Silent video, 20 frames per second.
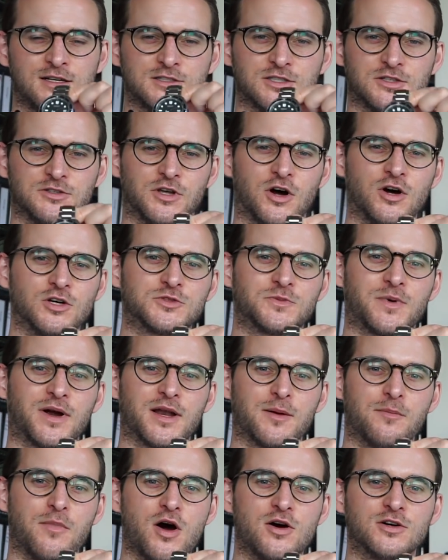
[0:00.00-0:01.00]
So those were
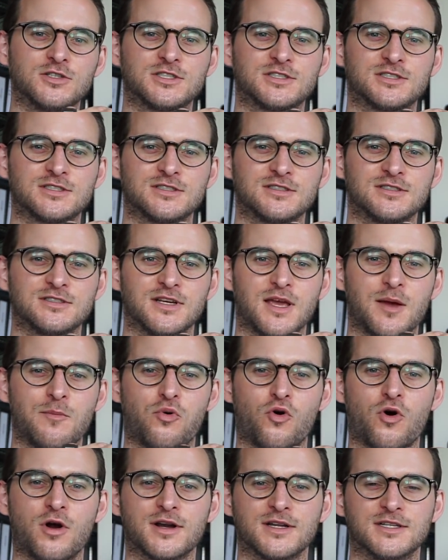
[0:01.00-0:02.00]
the most
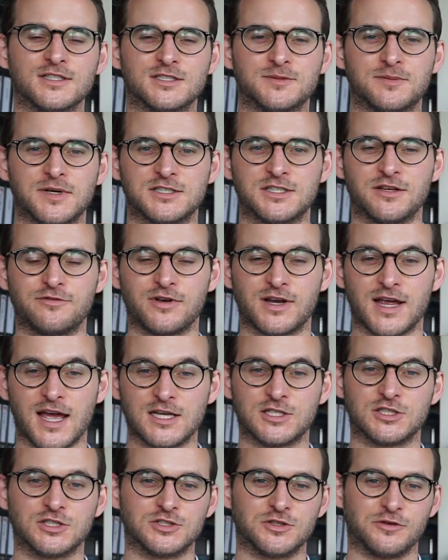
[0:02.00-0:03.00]
important
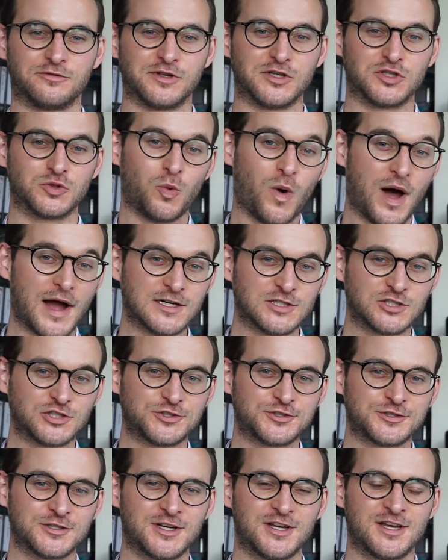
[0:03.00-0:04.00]
specifications of this
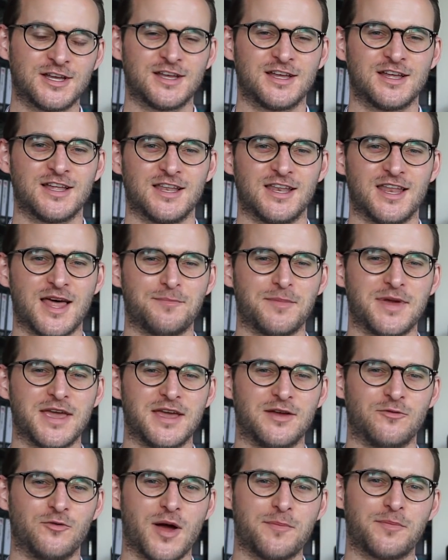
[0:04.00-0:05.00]
watch. Let
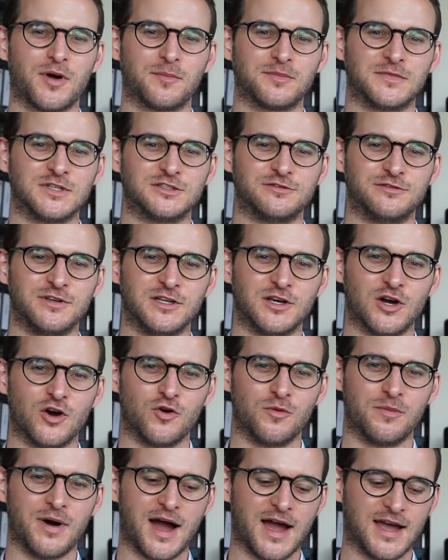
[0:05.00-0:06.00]
me wrap up this
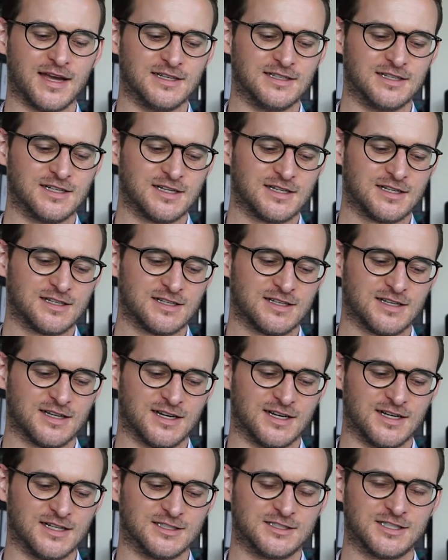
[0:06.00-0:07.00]
video by
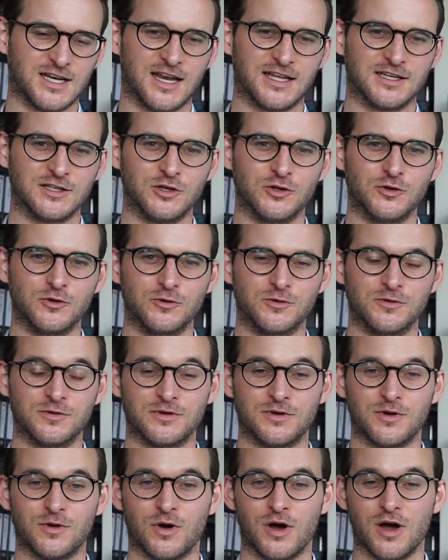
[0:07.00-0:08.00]
telling you
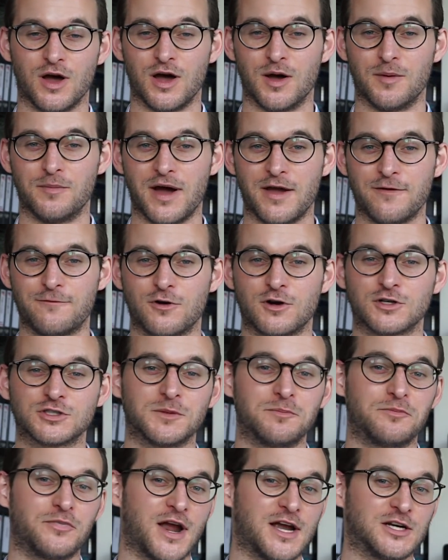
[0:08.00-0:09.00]
my first
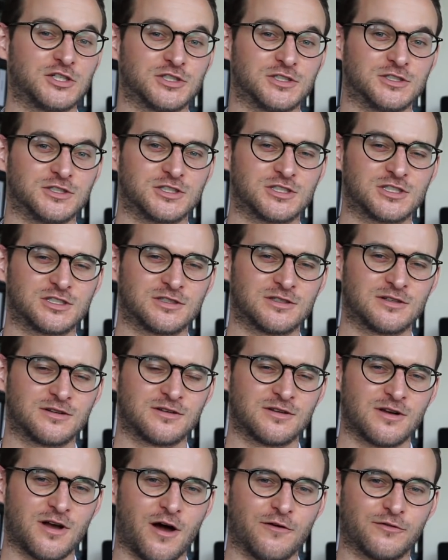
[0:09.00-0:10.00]
impressions
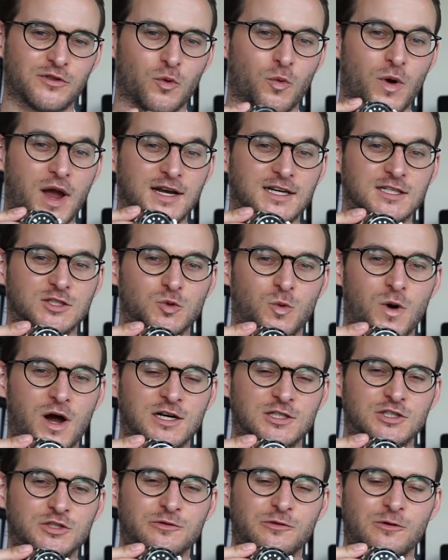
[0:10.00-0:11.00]
after wearing this
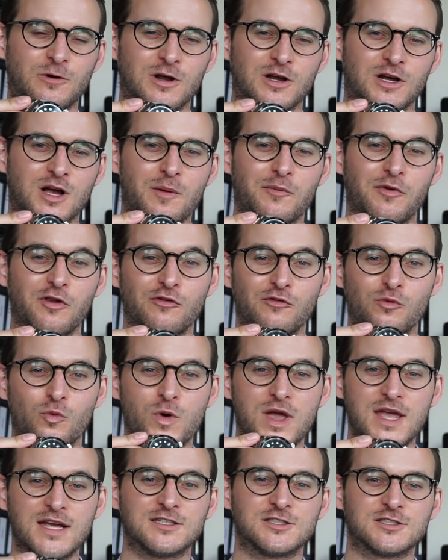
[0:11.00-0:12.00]
watch for a couple of
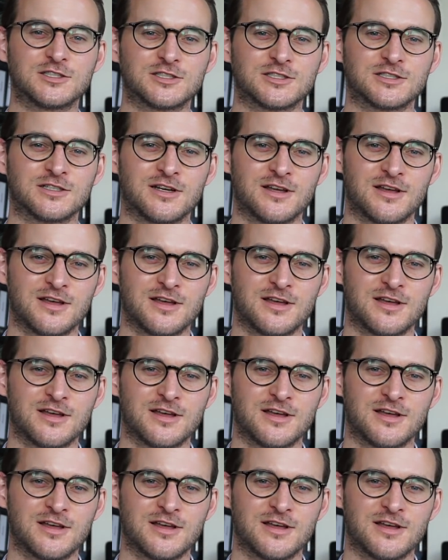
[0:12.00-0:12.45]
weeks.